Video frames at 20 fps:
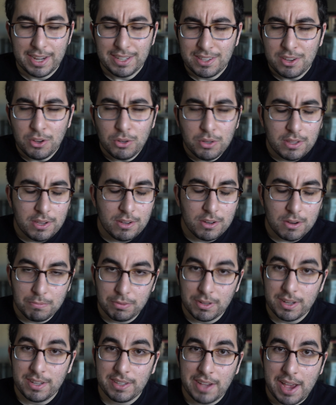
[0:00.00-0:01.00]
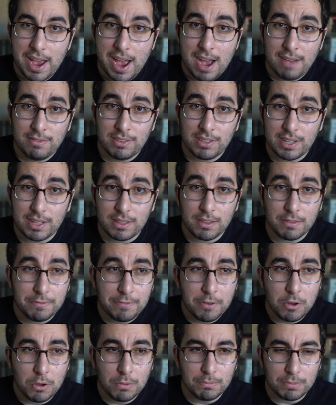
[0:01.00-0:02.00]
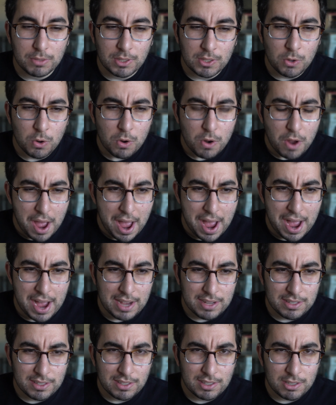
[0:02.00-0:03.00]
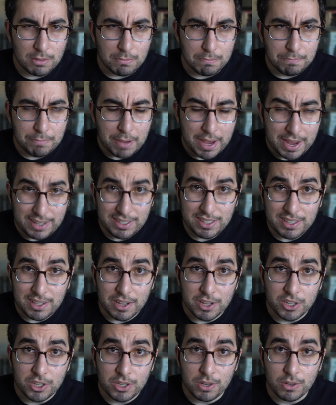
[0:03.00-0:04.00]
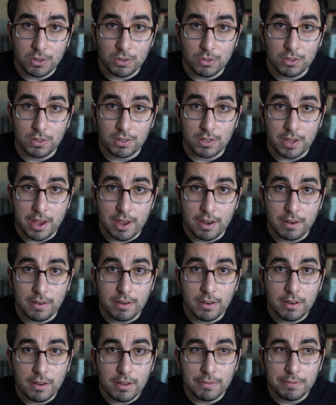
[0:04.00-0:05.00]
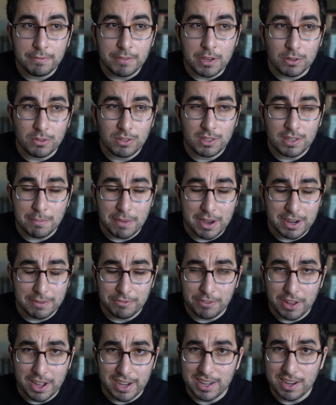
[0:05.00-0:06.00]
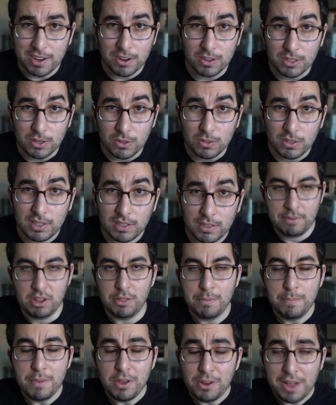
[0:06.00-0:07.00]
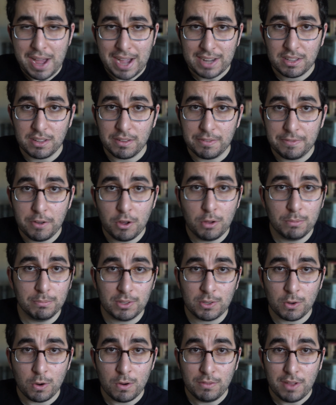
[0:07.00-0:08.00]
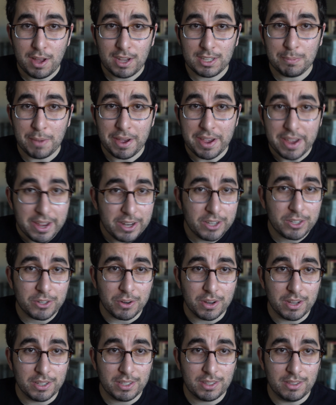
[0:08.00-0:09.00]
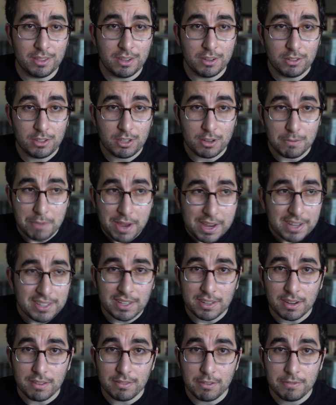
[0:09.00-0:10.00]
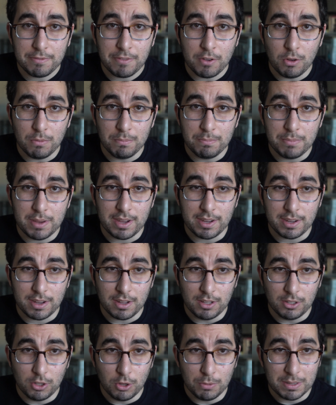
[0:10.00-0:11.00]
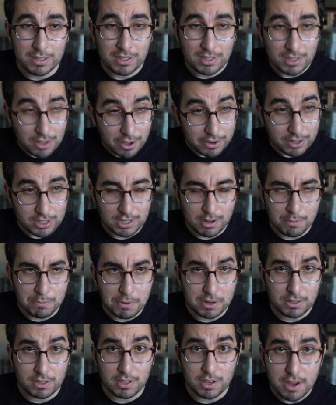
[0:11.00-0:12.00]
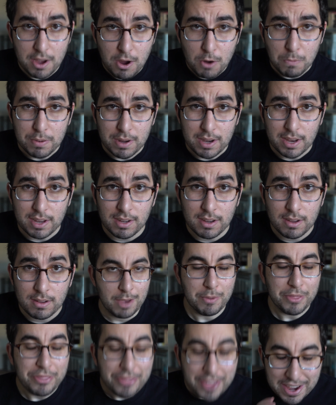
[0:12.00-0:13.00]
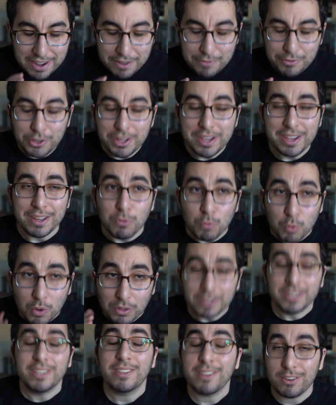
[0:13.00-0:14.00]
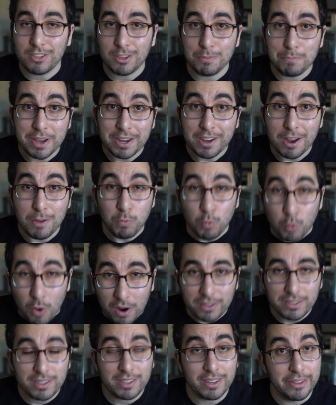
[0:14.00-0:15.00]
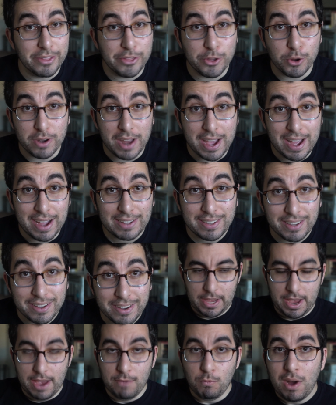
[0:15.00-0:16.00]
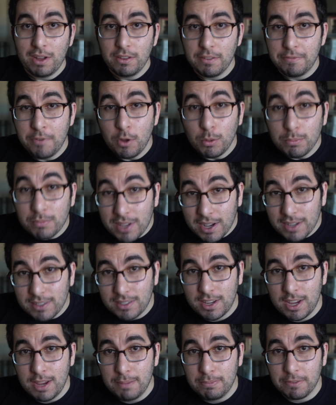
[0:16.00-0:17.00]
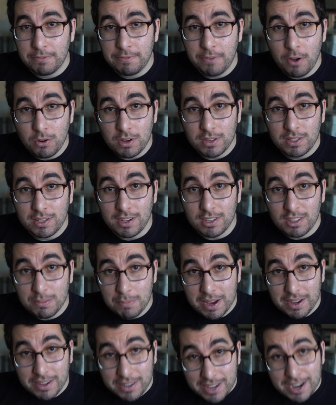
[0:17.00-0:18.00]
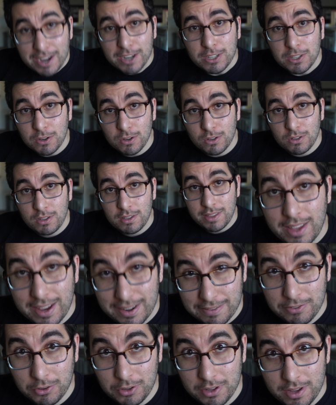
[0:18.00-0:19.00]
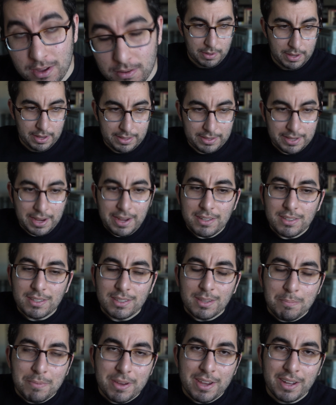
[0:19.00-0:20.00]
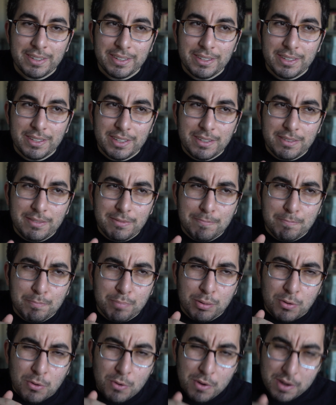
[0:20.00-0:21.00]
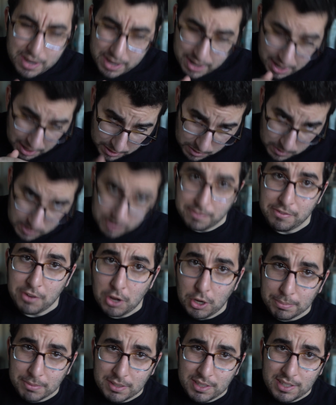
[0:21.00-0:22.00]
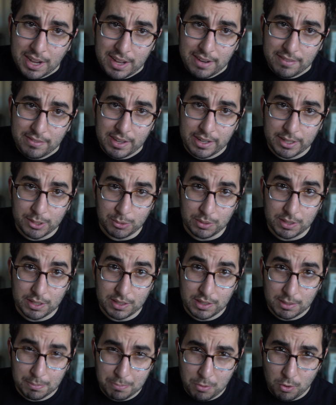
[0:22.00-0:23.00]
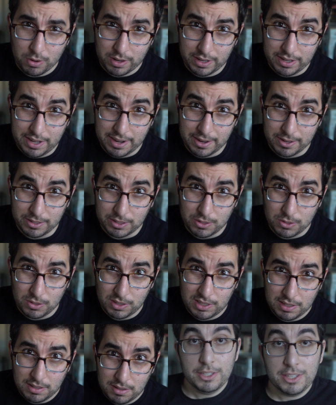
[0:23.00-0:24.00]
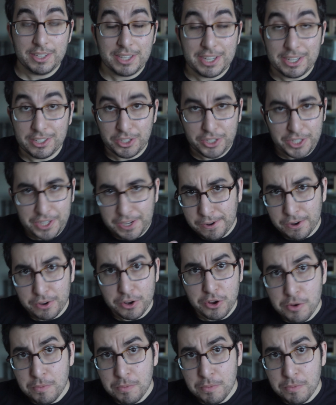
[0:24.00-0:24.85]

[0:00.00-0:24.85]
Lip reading: I guess the only two complaints I have is that the film sort of has some pacing issues and a few semi-flat characters. I mean, the middle act of the film sort of lost my interest due to the pacing of the film being a little bit sluggish compared to the opening. Yeah, but thankfully it really starts to pick up well into the third act. And while the film does keep the focus on its main characters, thankfully, but it tends to be on the pretty underdeveloped side of things with its supporting characters, such as Chirrut